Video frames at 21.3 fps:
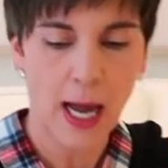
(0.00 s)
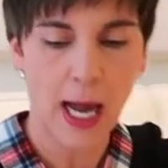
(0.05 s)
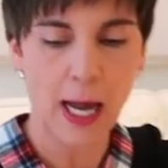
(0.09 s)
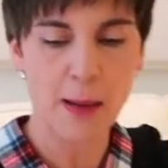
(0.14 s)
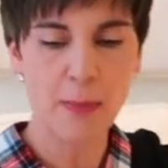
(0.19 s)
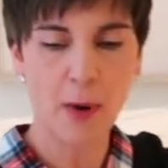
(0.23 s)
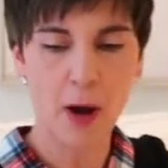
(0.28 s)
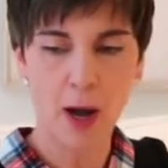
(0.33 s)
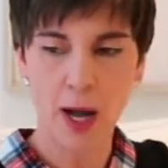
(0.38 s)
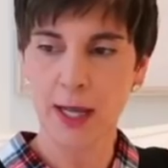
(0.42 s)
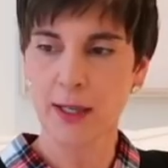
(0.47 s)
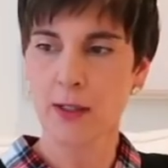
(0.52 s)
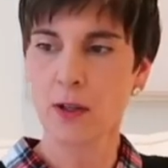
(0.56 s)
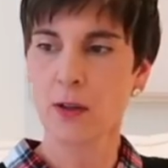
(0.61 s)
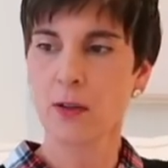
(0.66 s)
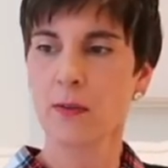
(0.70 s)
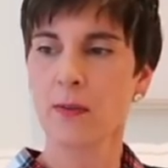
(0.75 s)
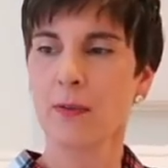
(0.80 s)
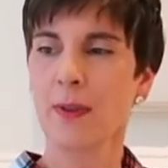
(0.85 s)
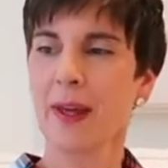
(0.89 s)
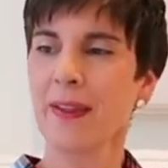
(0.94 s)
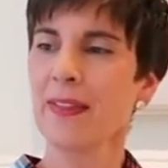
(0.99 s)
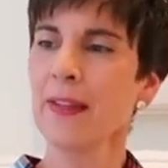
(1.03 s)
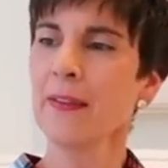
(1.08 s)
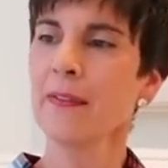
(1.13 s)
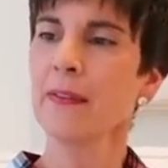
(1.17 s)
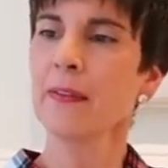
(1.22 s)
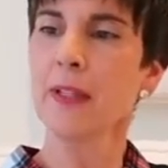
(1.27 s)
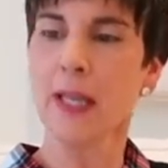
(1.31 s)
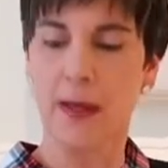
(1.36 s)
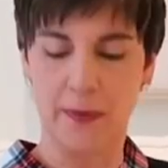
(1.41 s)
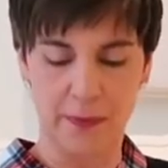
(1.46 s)
I bought, I think,
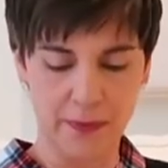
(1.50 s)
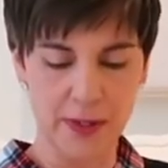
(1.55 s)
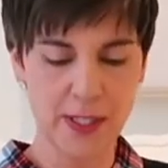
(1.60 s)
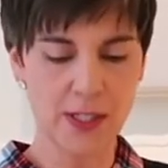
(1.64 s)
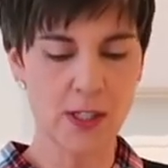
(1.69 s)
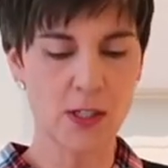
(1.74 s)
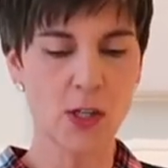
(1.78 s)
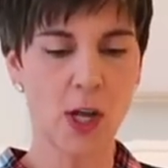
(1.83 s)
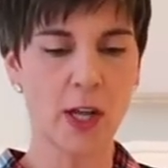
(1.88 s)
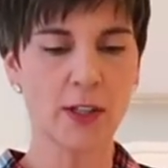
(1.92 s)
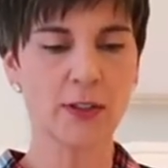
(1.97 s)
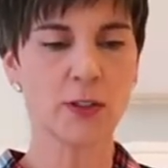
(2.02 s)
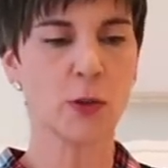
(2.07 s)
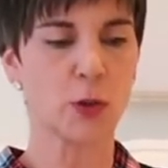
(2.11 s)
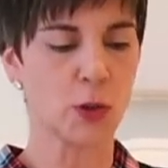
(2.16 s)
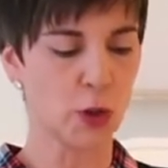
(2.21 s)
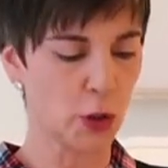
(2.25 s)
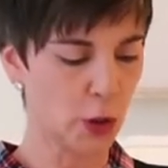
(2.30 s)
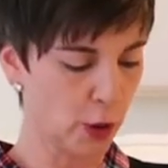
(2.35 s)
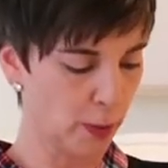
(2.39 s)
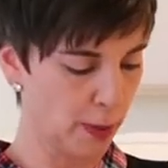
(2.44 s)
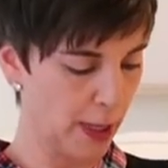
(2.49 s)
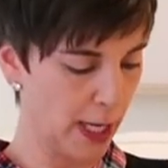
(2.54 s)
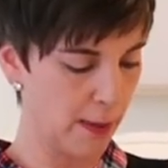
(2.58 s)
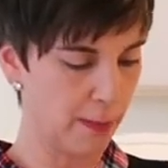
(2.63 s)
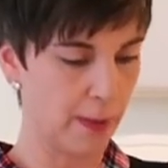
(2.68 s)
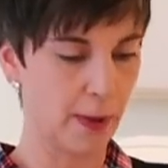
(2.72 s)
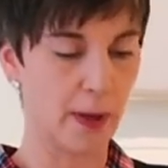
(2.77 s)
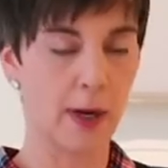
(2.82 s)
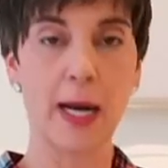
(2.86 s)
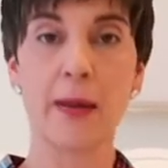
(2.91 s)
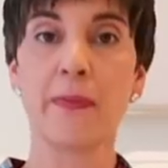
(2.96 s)
yeah, this is also sugar
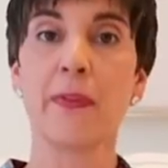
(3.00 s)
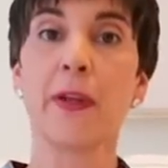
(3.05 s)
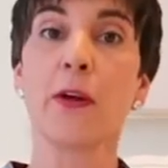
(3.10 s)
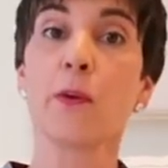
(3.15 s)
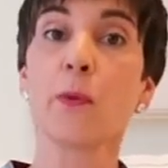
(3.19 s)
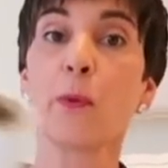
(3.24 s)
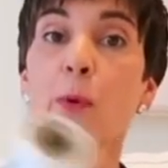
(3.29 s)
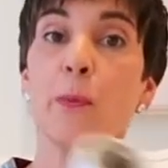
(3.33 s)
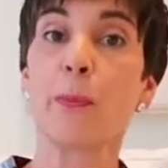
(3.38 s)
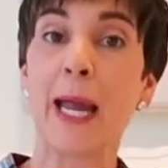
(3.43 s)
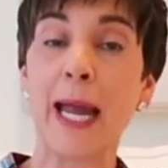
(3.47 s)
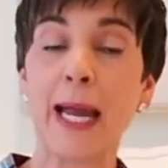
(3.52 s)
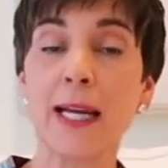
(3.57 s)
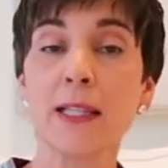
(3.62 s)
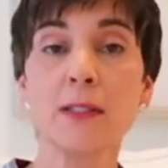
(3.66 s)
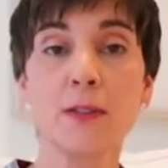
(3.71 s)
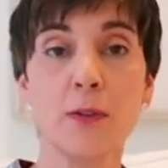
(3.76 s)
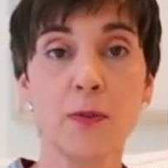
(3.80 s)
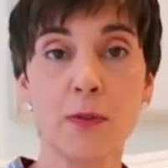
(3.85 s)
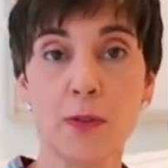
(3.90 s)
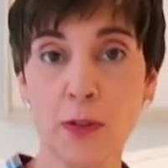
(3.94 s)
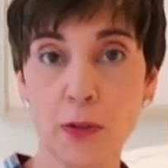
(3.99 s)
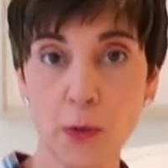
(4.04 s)
paper. And there were packs of